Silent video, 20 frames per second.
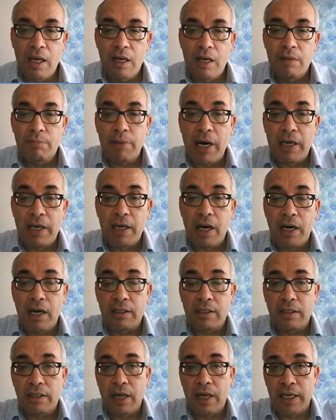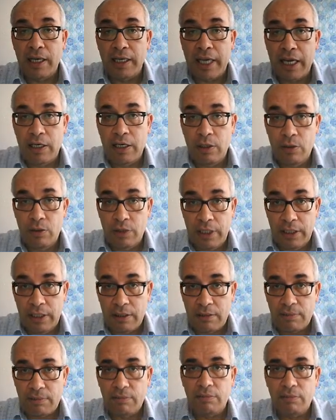By us, I can use it.
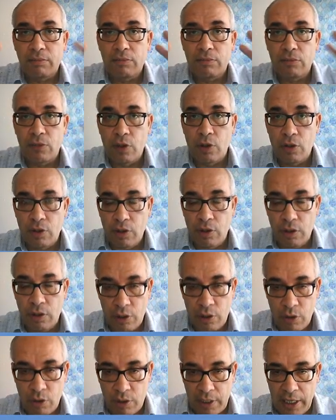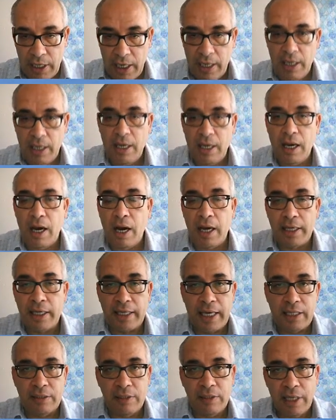It's okay. I
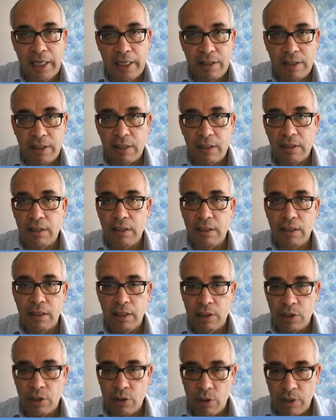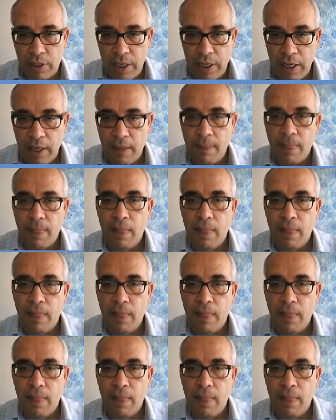can delete it. It's okay.